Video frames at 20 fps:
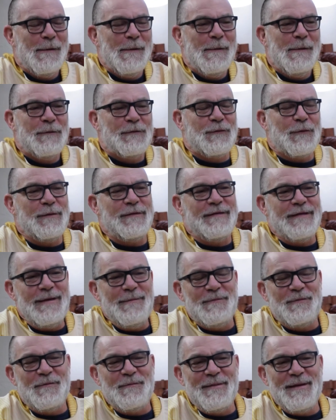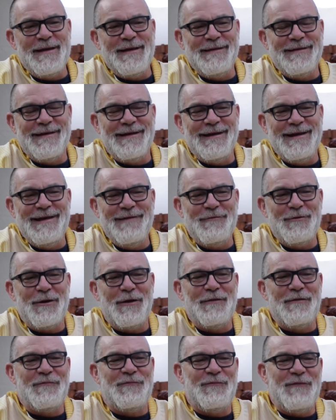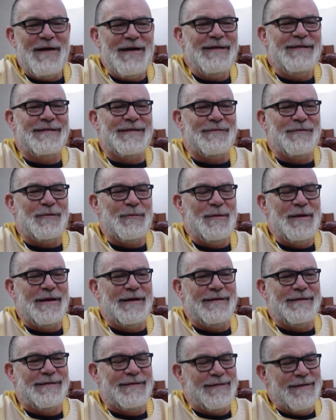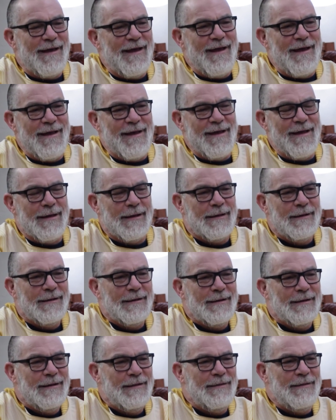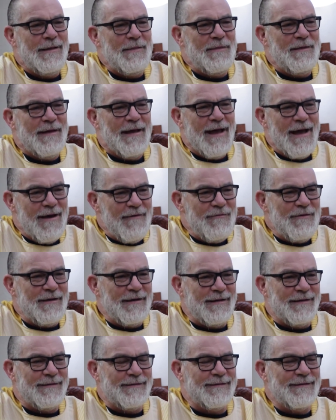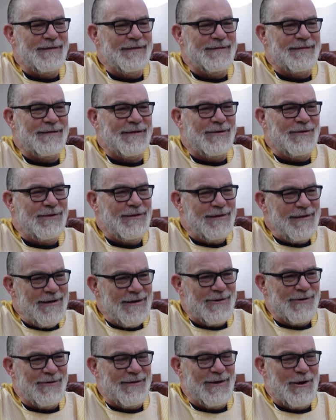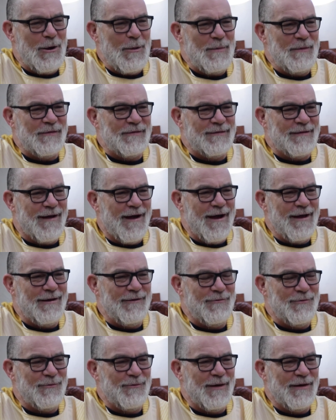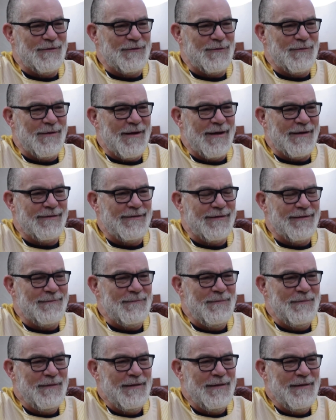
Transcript: So it seems to me that even on the face of it, we could say that the evidence is clearly on the side of the resurrection.